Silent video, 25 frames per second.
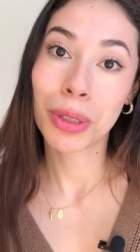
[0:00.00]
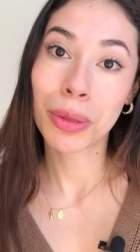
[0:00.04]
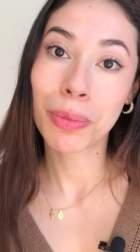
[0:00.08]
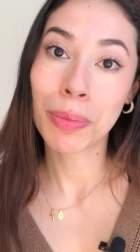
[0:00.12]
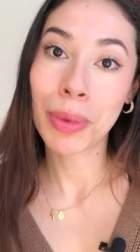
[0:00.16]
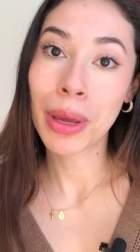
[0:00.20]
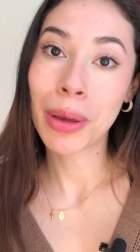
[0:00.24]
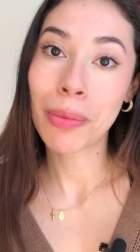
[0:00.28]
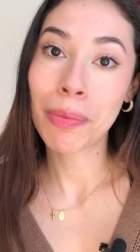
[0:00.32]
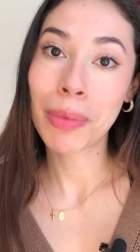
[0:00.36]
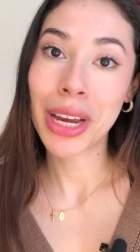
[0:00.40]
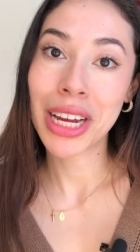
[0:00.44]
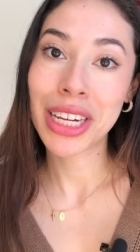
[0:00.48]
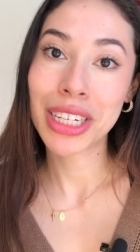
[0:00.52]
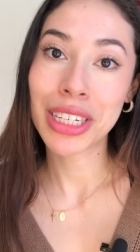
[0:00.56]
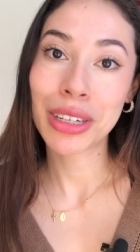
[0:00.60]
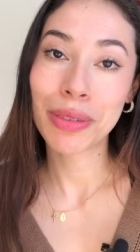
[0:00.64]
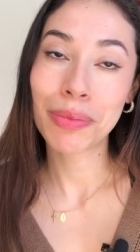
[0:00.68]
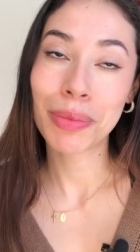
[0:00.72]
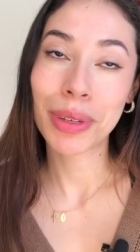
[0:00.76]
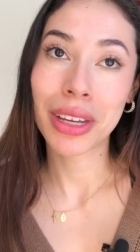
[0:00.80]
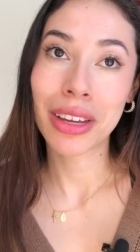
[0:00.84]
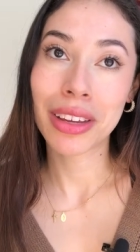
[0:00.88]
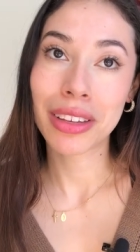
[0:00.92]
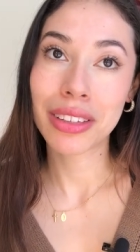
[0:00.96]
to be
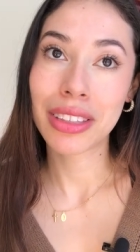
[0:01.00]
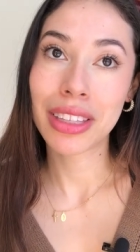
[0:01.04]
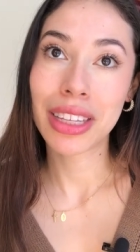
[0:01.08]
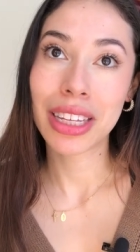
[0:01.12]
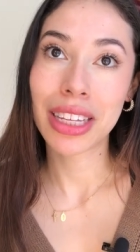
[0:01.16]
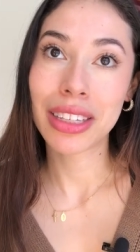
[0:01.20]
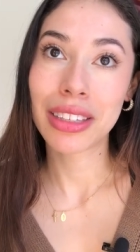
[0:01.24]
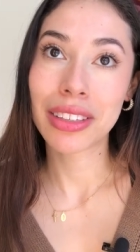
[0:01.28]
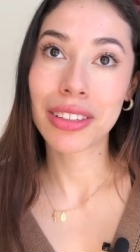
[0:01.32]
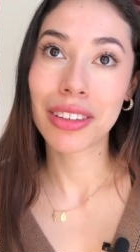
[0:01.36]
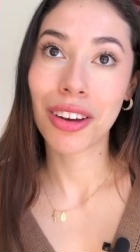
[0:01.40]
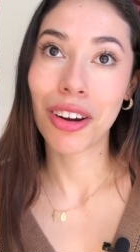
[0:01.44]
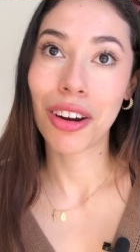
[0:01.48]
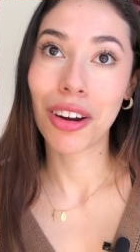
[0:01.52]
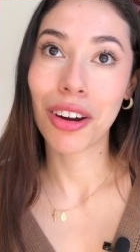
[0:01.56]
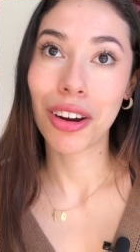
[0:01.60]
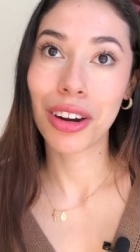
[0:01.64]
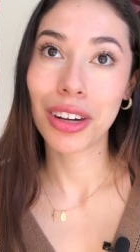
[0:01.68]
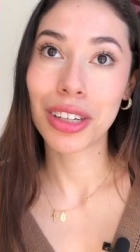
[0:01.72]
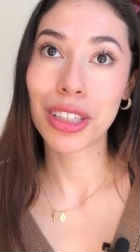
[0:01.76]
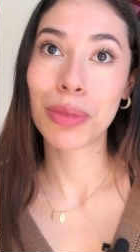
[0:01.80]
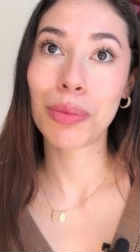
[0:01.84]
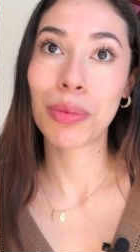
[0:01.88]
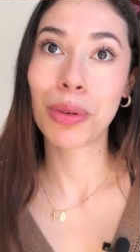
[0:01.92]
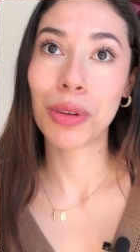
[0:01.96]
impatient, because things
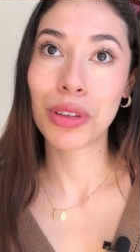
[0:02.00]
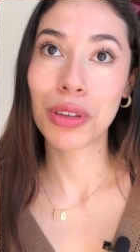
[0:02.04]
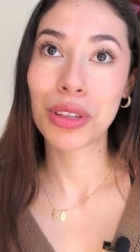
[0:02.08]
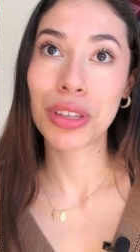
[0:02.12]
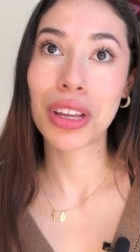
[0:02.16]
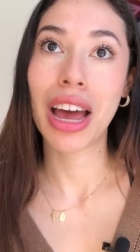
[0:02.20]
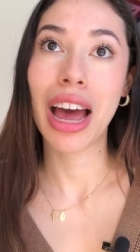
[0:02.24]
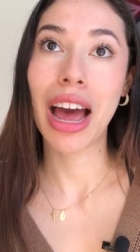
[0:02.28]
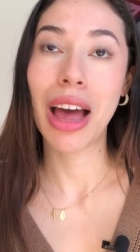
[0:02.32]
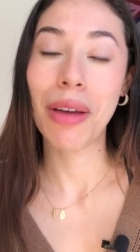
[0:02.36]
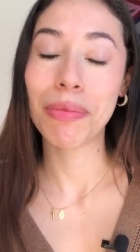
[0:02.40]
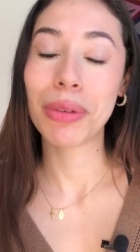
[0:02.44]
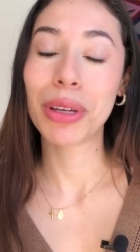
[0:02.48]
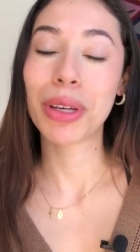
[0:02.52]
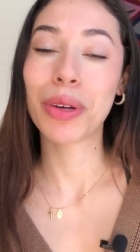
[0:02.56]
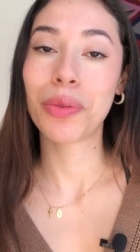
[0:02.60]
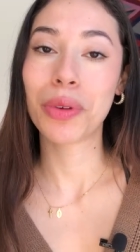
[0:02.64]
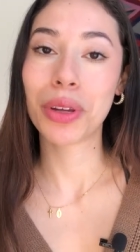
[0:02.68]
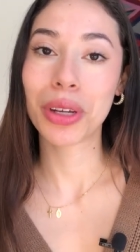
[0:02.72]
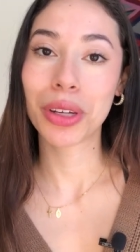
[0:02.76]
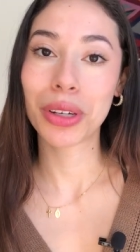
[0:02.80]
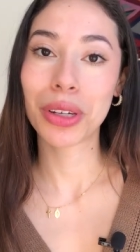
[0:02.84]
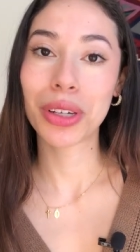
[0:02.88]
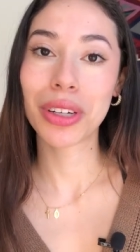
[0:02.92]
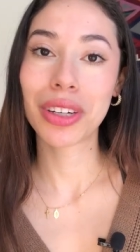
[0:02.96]
are supposed to happen
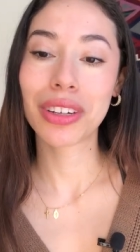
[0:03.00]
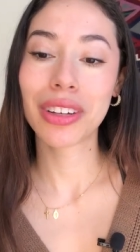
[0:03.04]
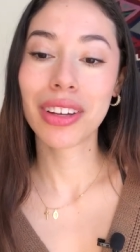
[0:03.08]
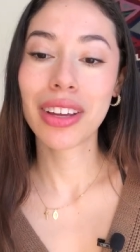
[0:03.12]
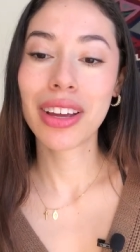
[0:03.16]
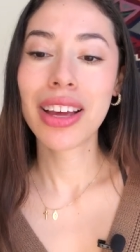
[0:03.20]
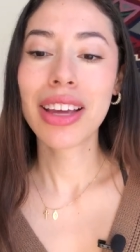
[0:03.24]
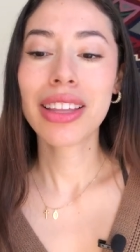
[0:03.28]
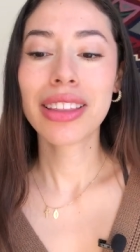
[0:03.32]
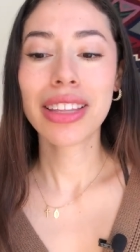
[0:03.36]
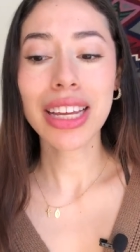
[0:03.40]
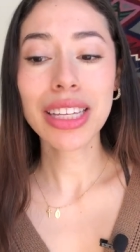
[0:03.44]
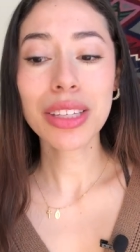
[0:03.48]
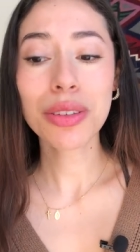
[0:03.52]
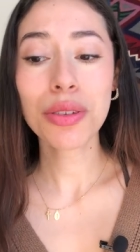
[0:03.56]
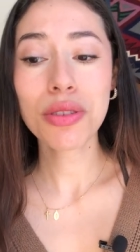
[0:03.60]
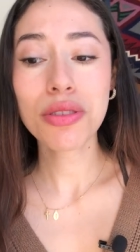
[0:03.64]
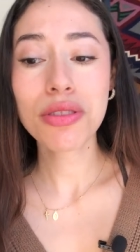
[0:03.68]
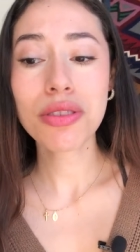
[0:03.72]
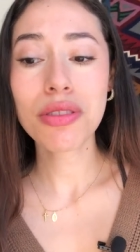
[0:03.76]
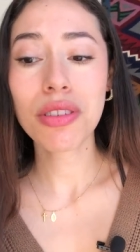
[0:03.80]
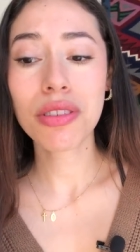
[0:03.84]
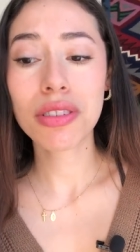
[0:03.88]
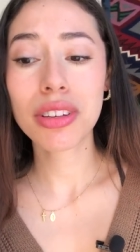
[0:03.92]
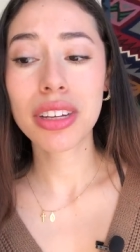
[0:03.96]
quicker. That's when
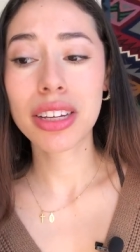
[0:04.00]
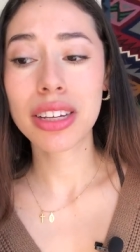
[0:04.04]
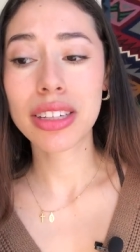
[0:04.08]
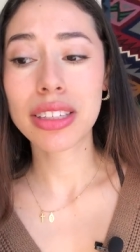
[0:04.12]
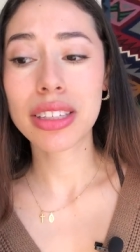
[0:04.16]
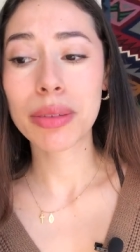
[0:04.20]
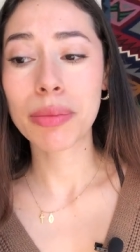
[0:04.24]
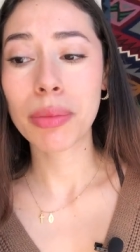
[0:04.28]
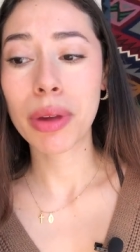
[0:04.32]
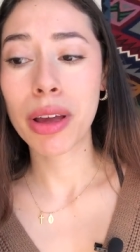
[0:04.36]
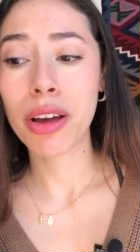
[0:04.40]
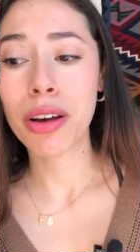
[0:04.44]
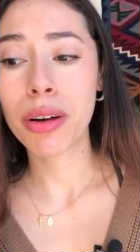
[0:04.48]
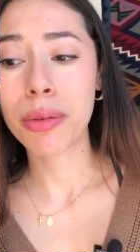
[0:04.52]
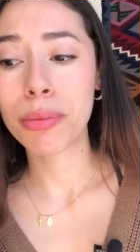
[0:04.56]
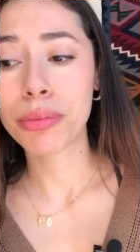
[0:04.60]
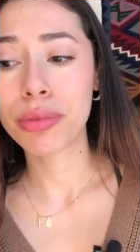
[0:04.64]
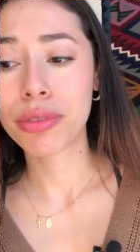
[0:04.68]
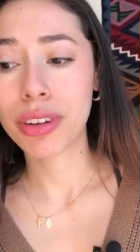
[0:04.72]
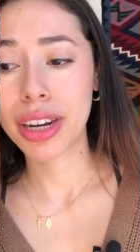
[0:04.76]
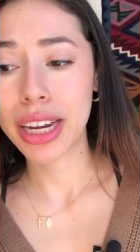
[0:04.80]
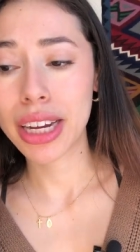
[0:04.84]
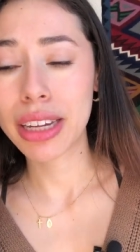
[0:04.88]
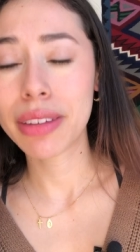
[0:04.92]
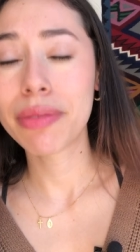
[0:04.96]
you go get some help,
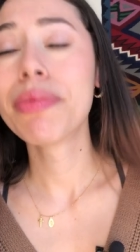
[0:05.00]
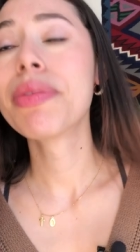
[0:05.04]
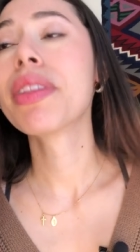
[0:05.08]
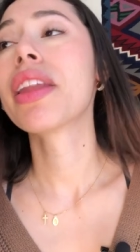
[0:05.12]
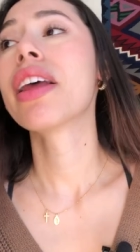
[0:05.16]
right?